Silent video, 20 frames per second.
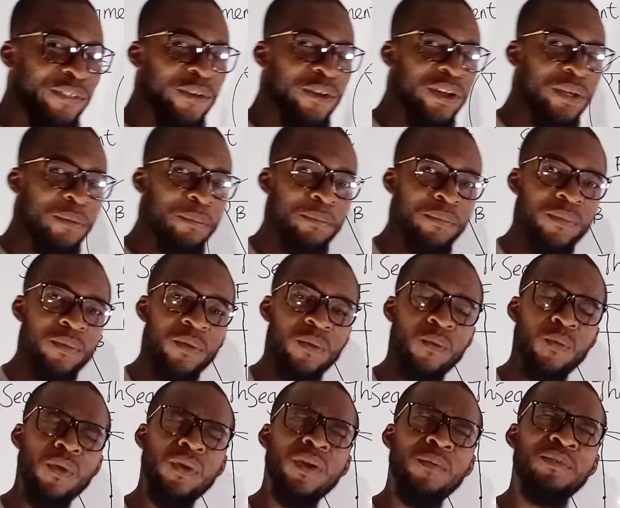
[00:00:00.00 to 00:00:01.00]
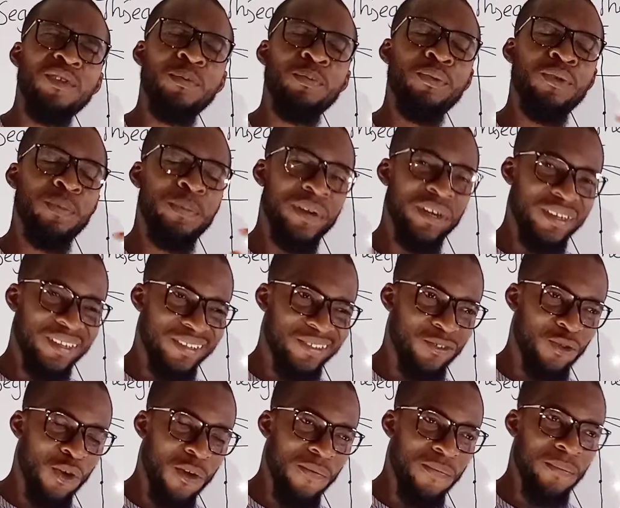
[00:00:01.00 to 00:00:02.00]
theorem, one of the
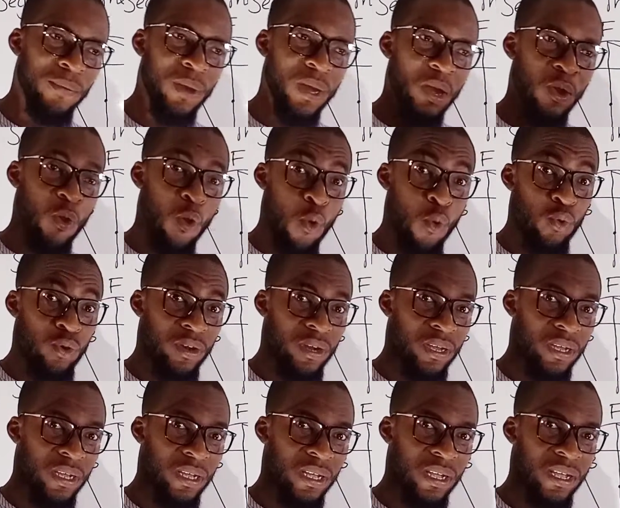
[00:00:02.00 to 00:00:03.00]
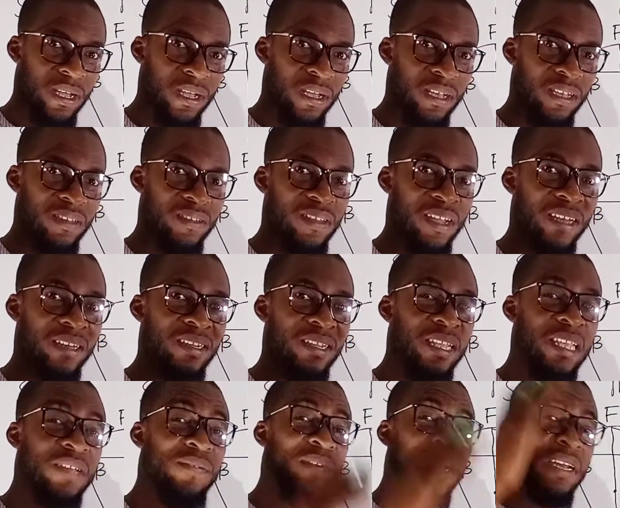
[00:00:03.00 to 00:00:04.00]
properties of chord is
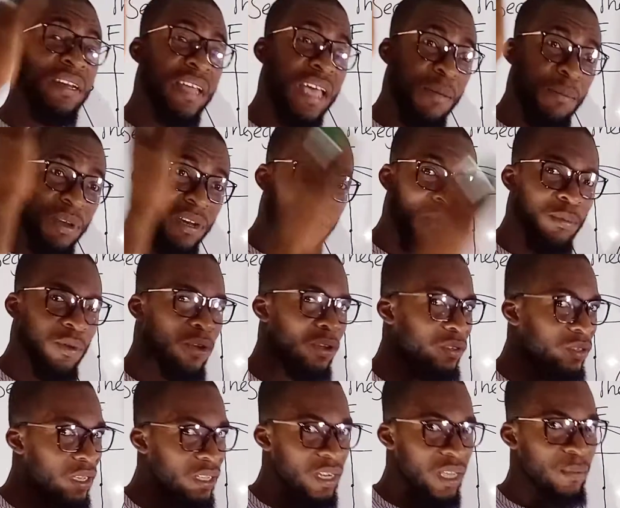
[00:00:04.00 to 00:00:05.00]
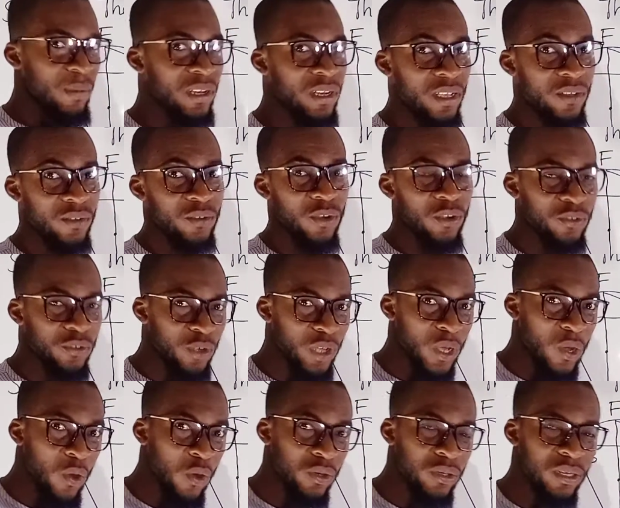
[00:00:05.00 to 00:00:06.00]
that if a diameter, because a diameter is also
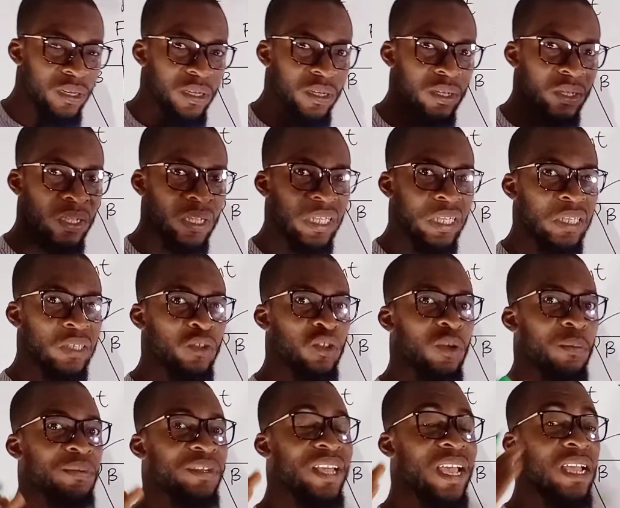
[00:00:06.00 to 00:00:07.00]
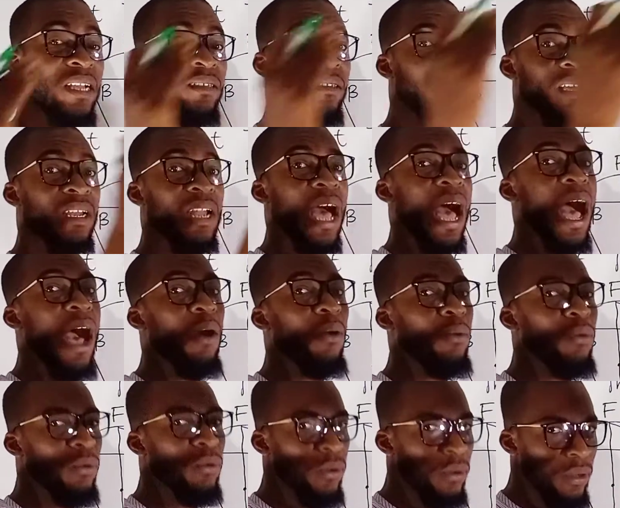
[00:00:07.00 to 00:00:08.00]
a chord, subtends an
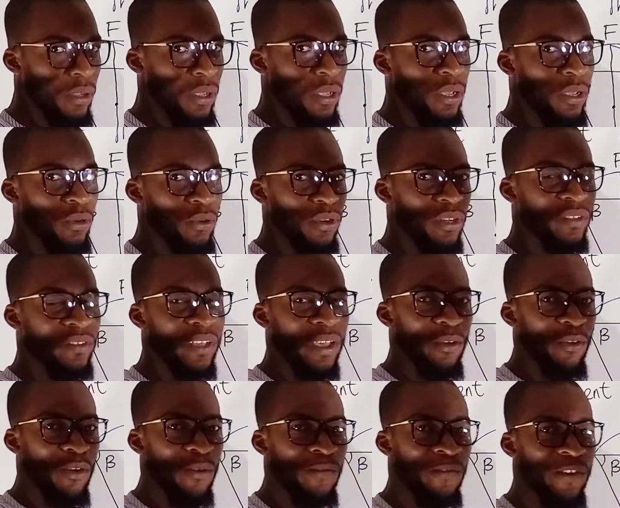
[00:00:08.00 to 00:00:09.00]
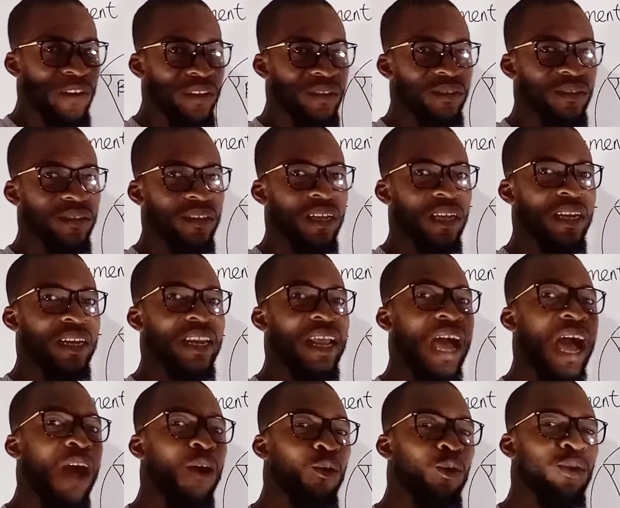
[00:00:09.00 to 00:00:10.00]
angle to the circumference,
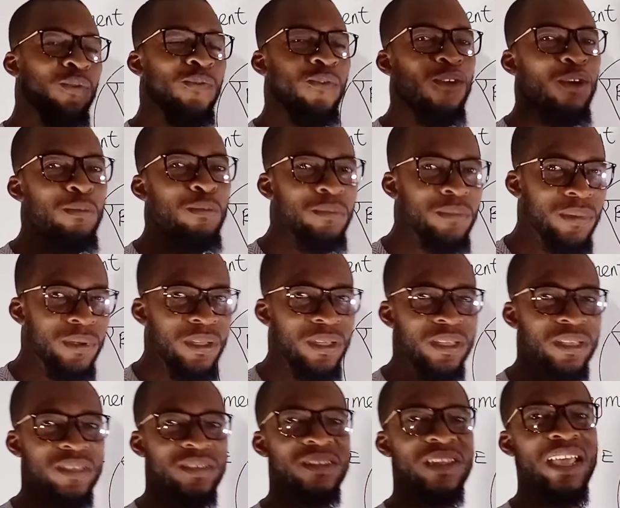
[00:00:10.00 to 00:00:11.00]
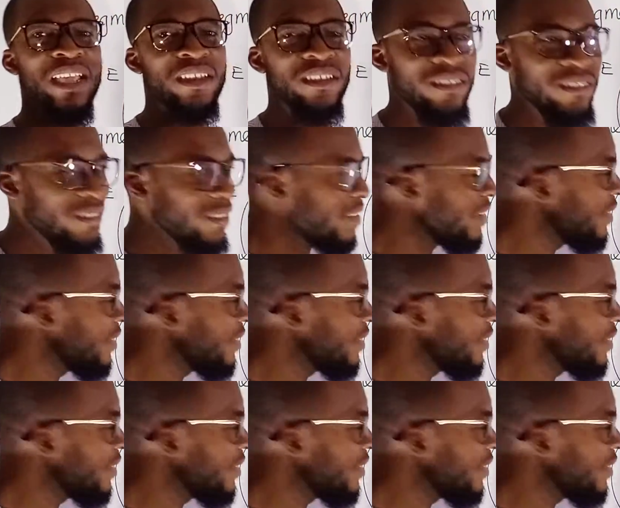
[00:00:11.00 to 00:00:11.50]
the angle formed is 90